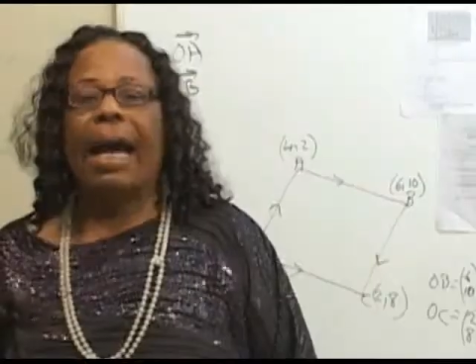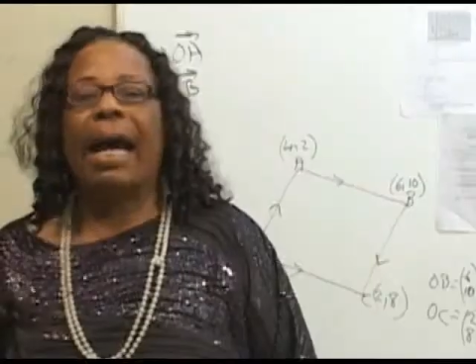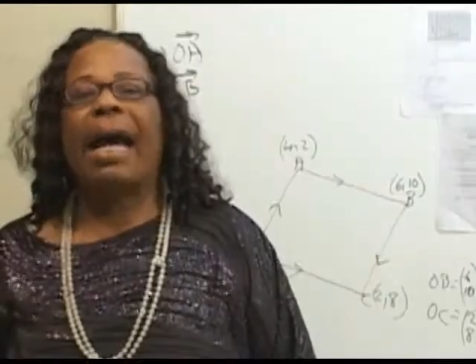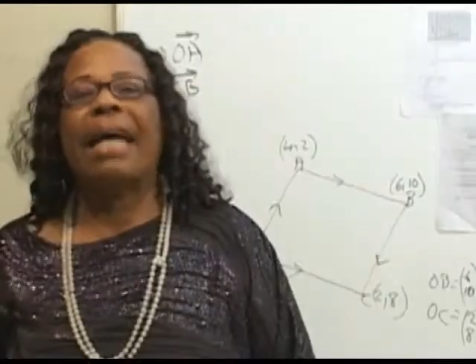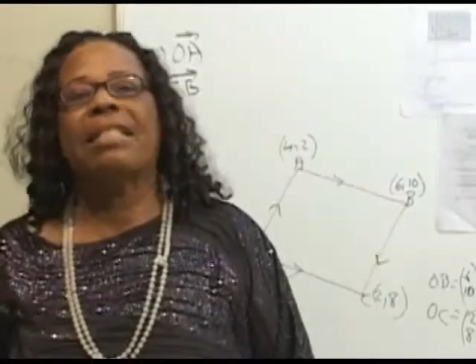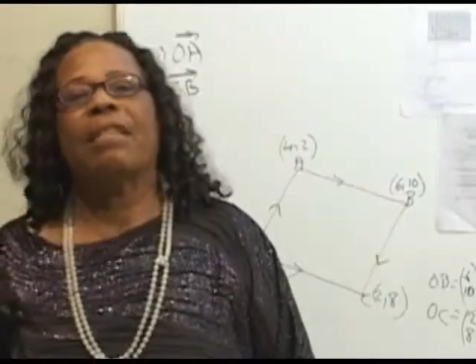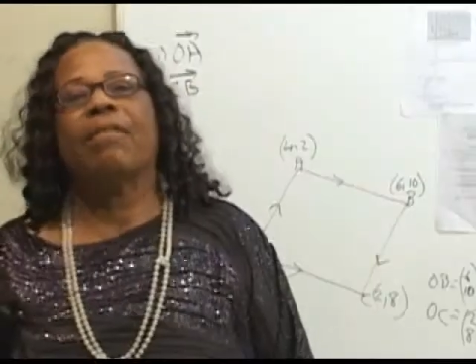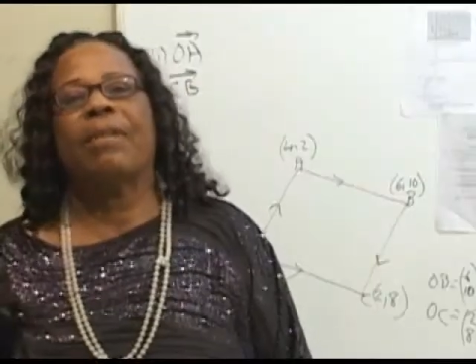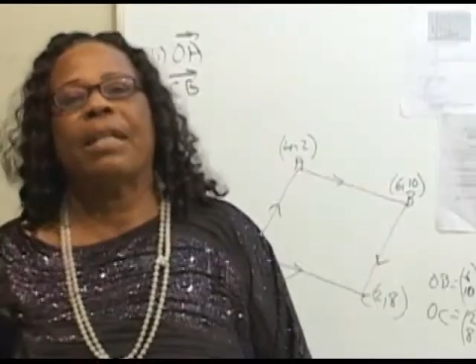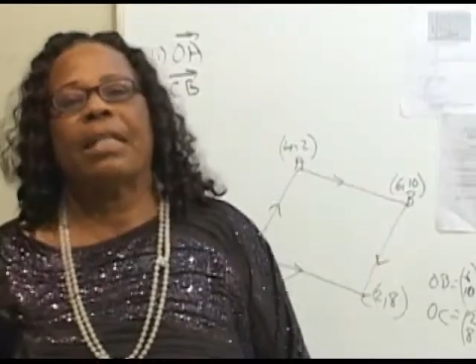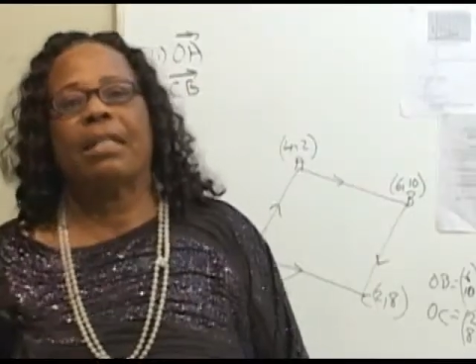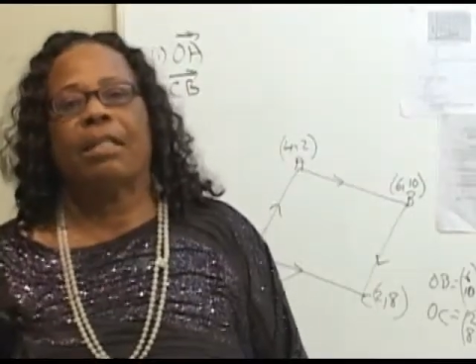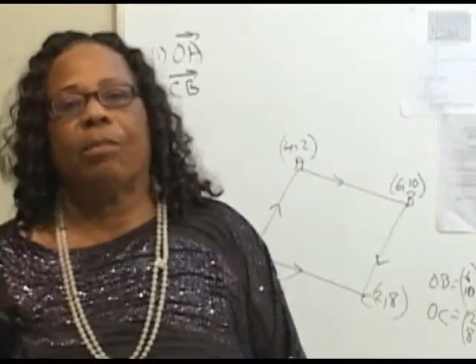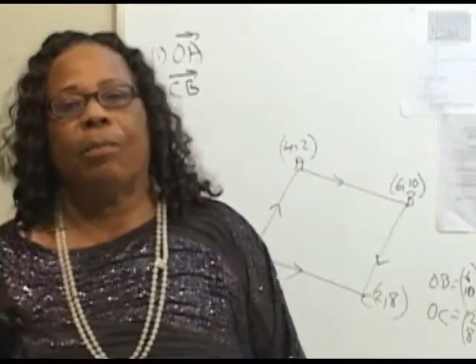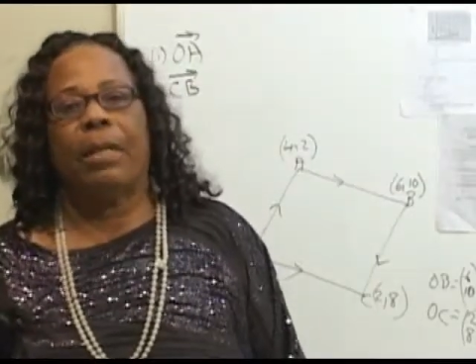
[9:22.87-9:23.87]
As of
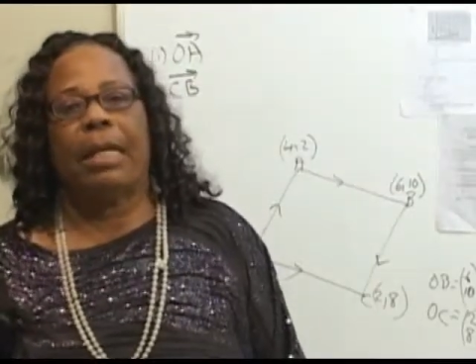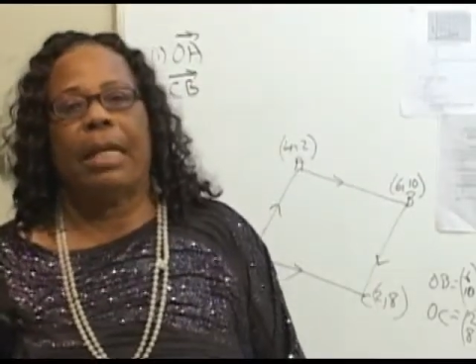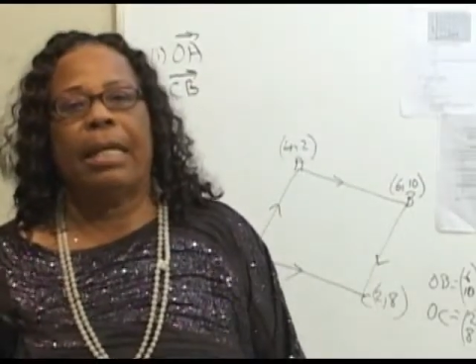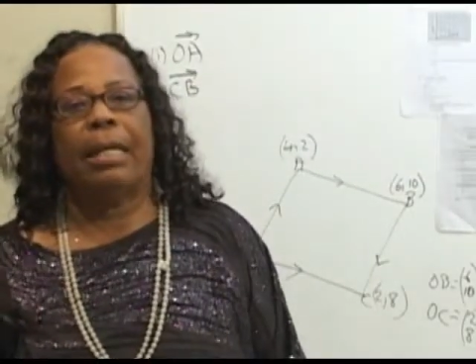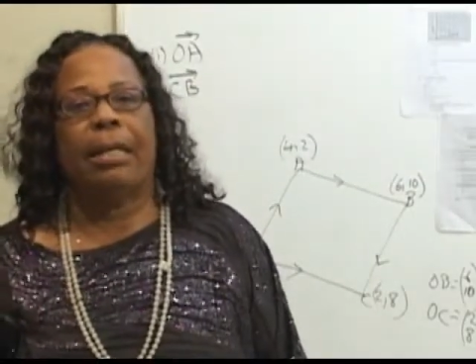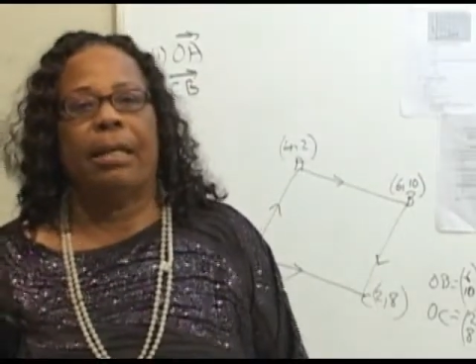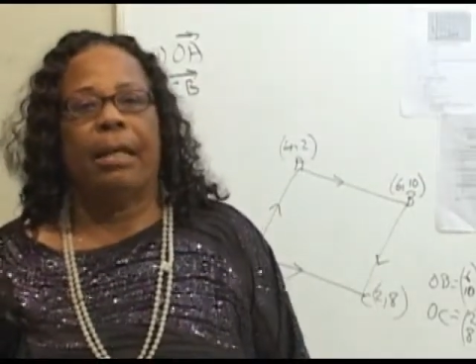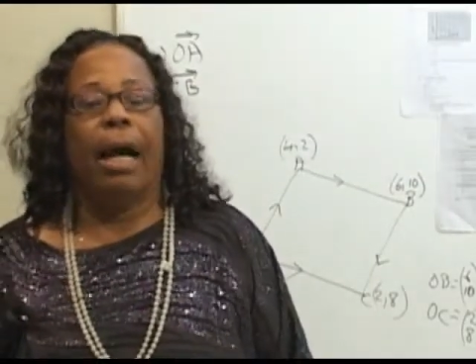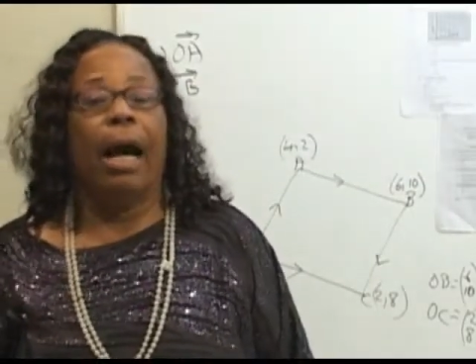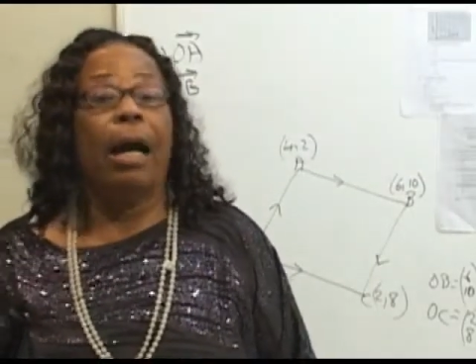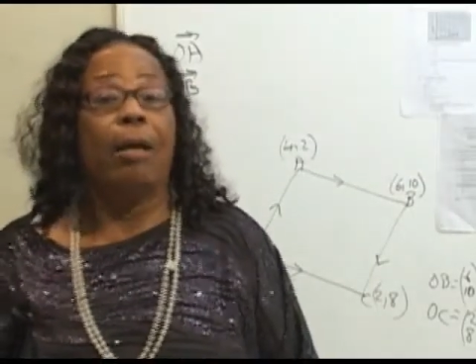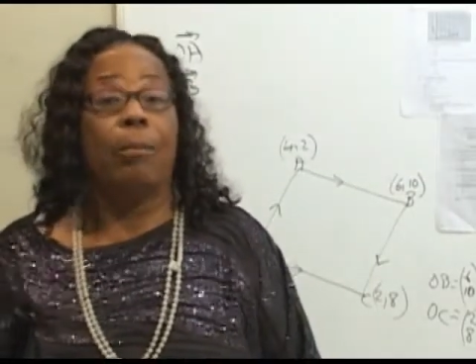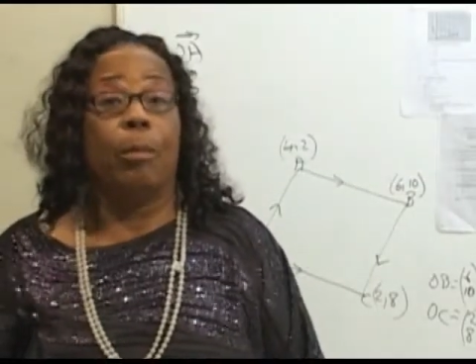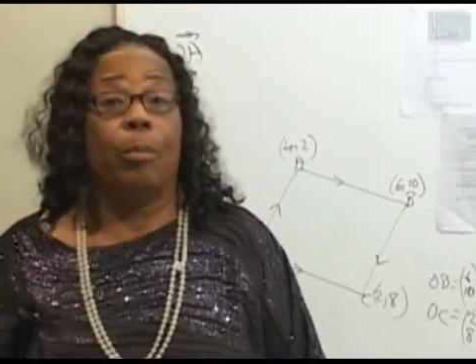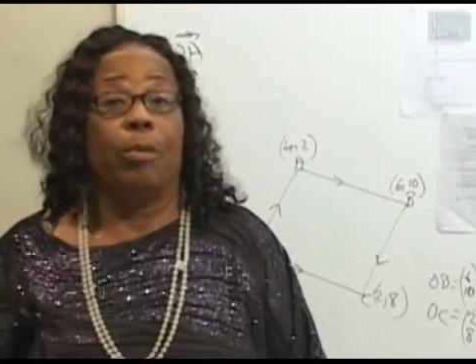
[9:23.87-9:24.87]
next week,
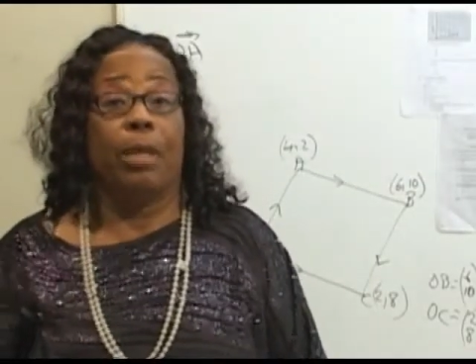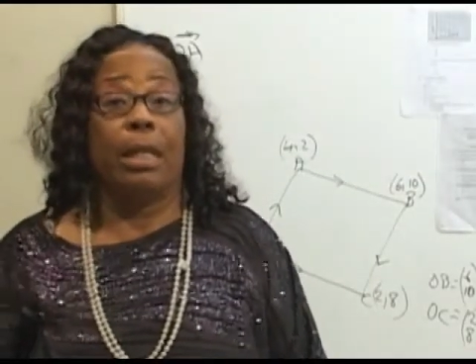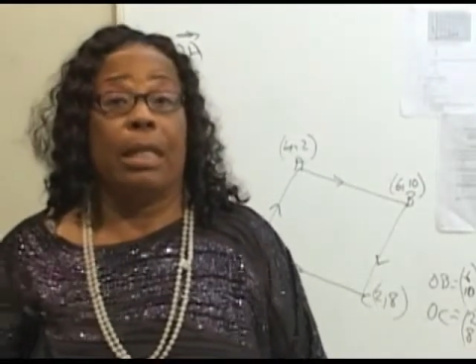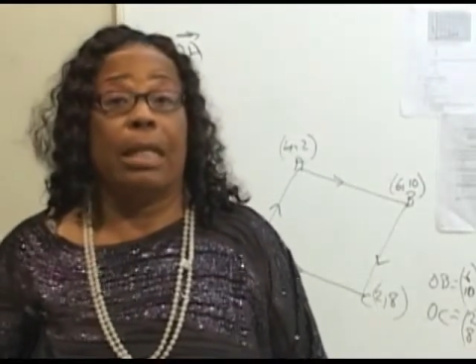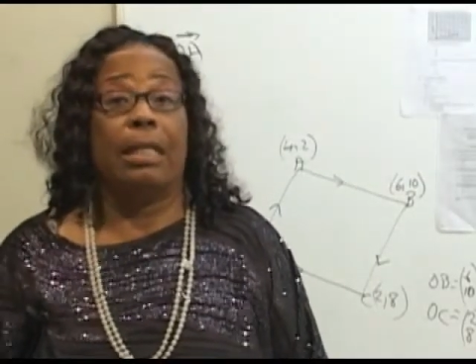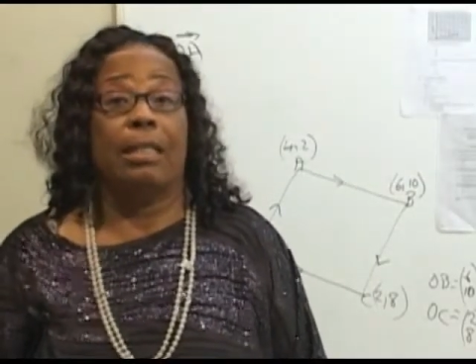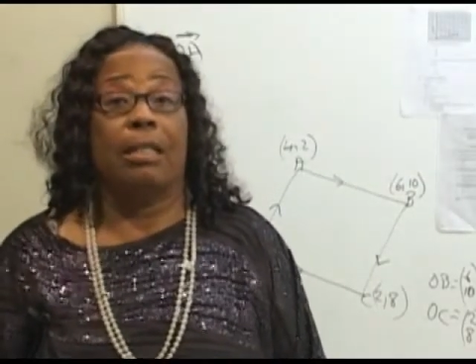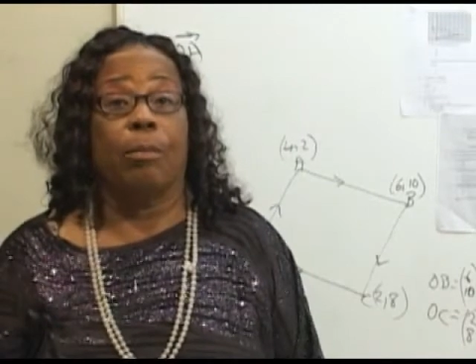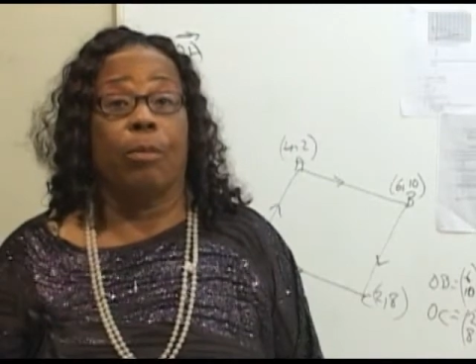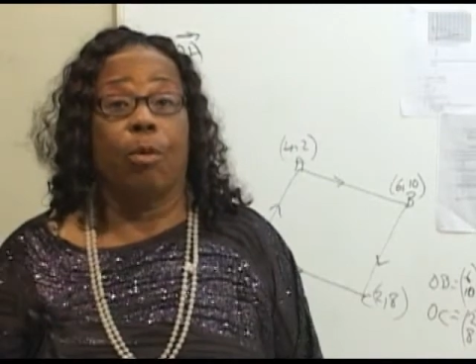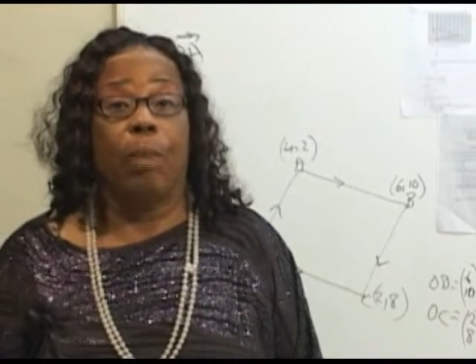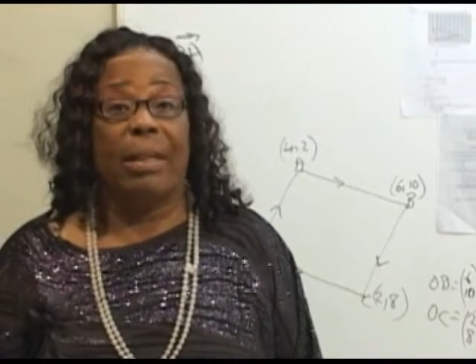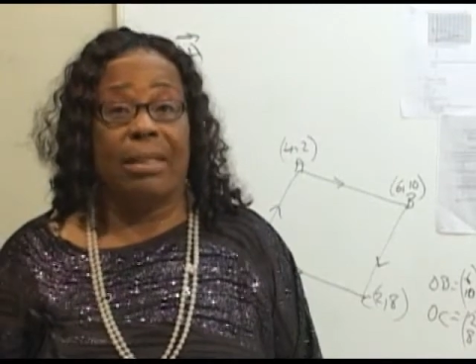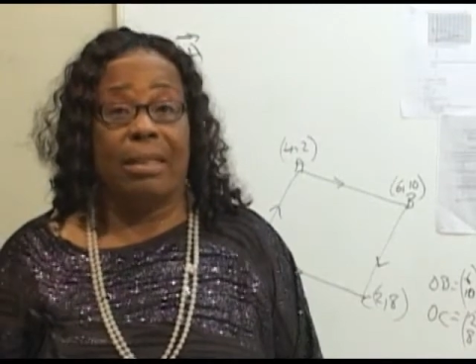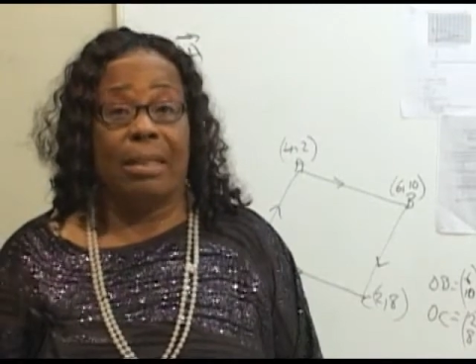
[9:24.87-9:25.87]
I'll be bringing in some
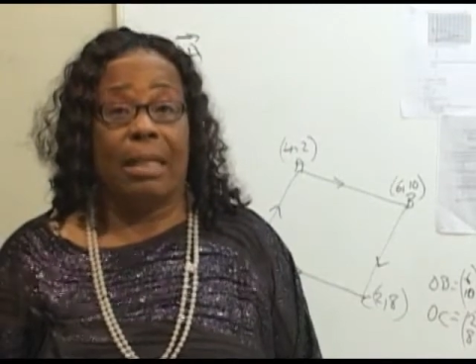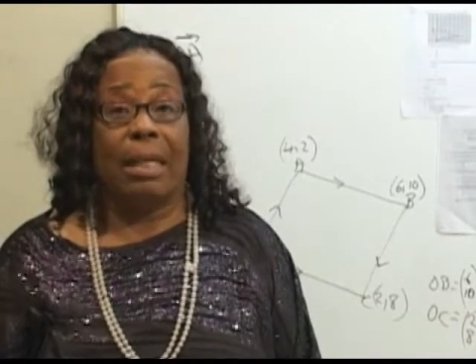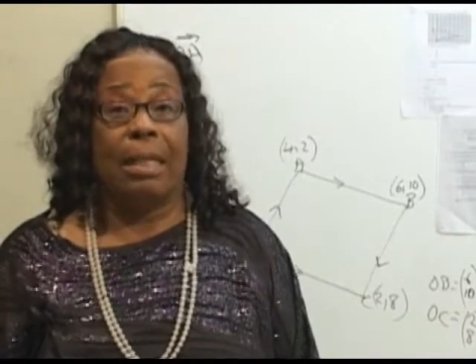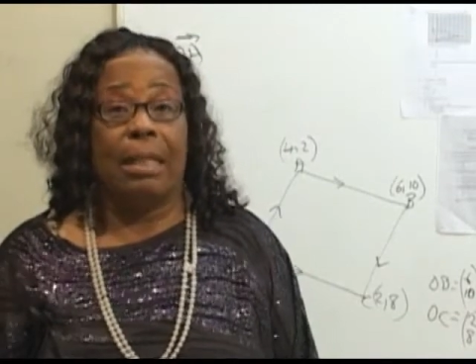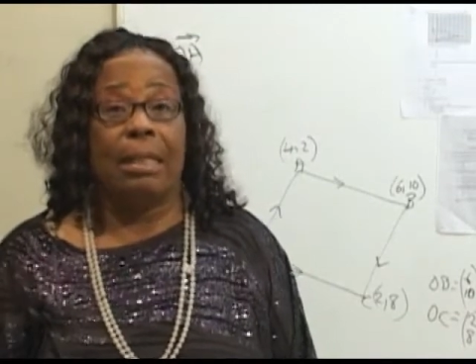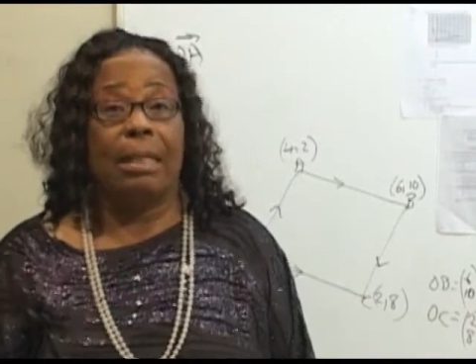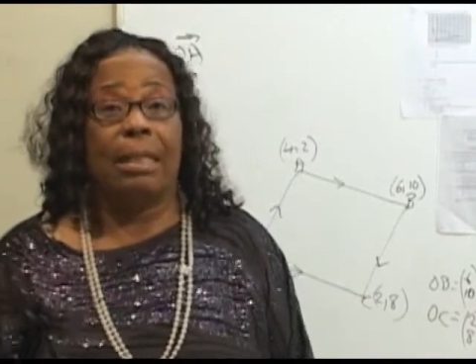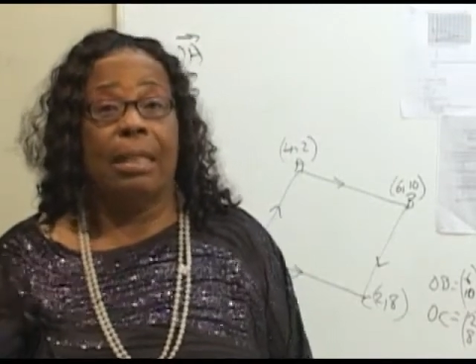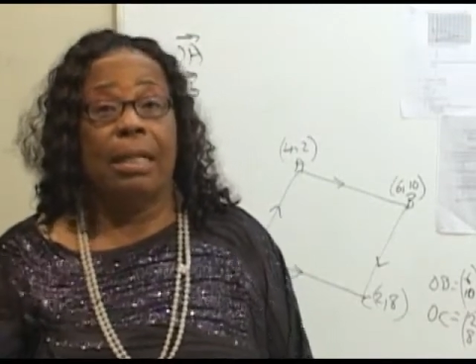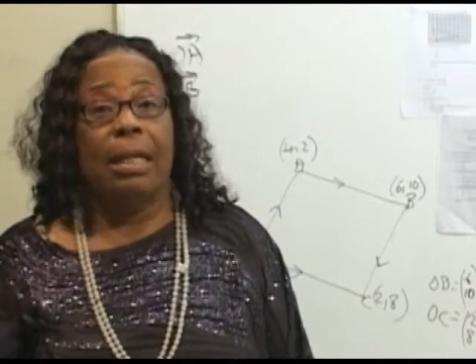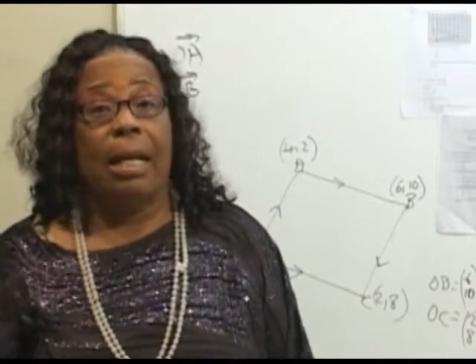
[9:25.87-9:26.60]
questions,